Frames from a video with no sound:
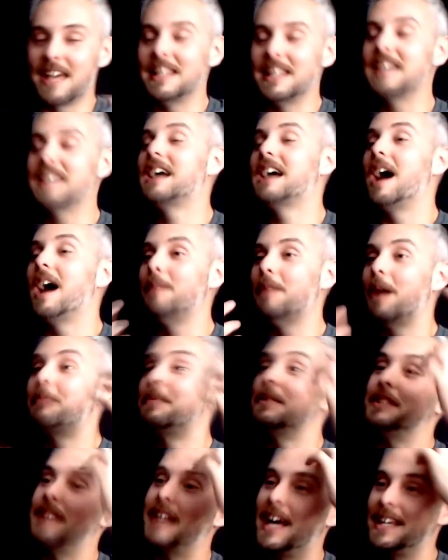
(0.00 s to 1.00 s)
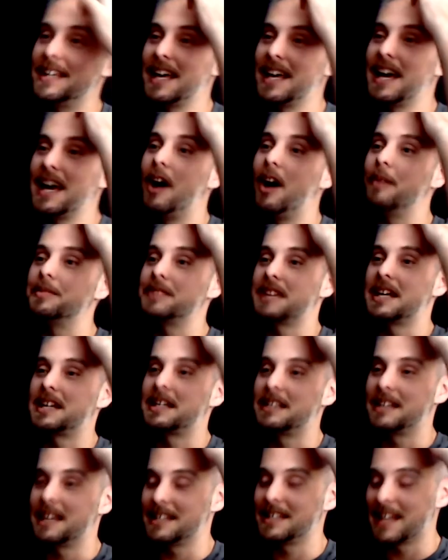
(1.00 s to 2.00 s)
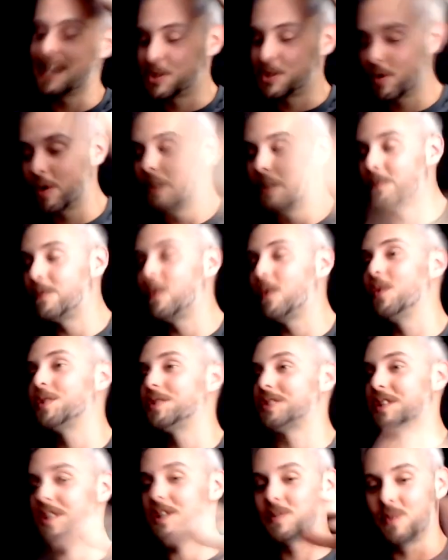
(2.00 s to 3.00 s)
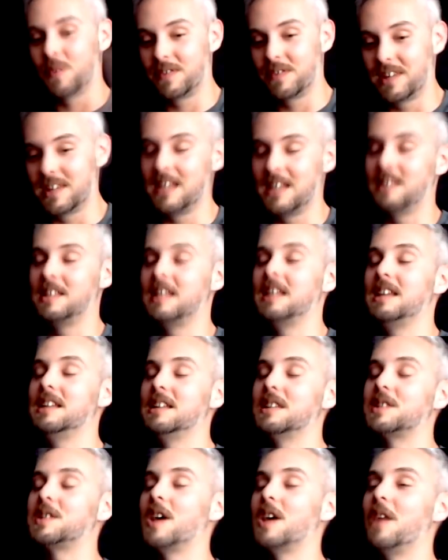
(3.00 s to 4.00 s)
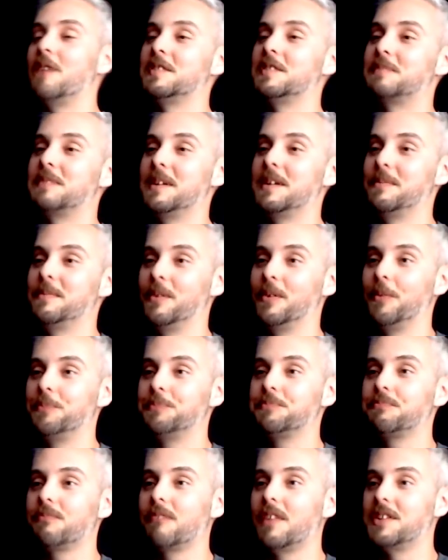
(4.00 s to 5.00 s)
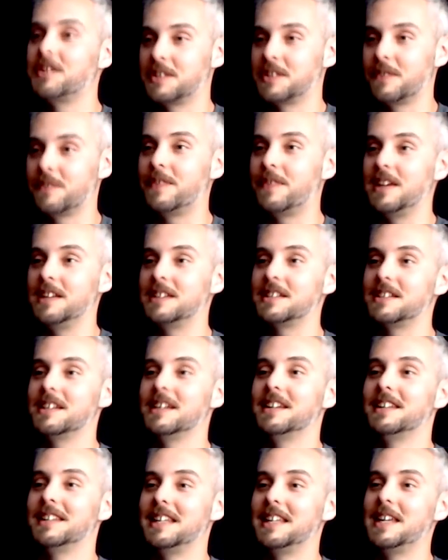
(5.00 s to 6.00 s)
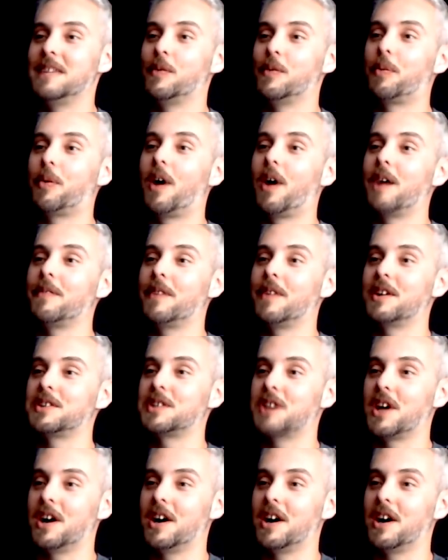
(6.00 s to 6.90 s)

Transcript: Yeah, and they come up and they help. They join forces with the surface people to defeat evil Privarch